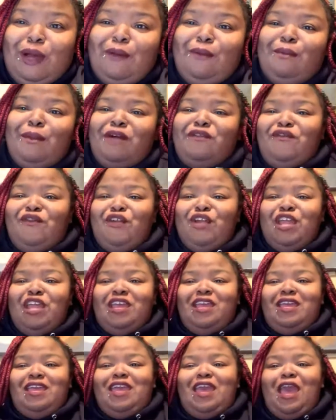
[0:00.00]
my
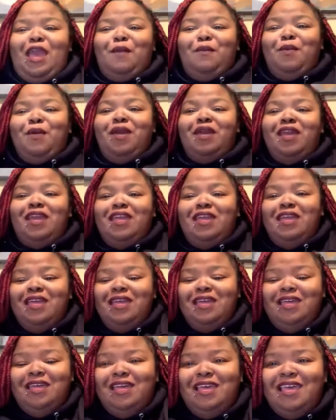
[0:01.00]
friend KP.
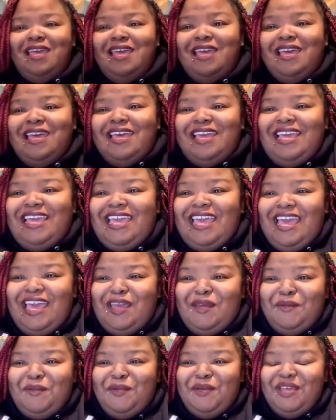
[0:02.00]

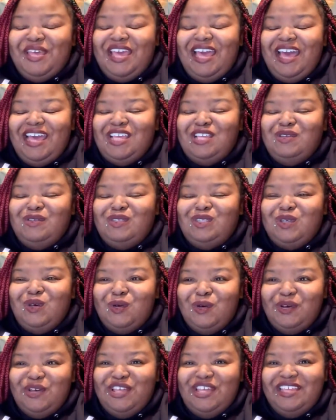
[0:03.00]
KP, how you
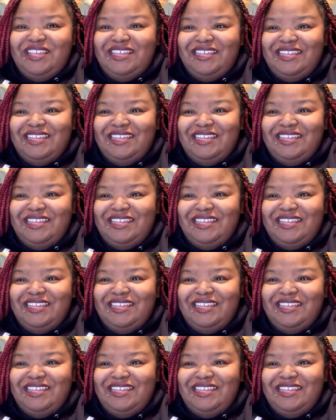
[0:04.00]
doing?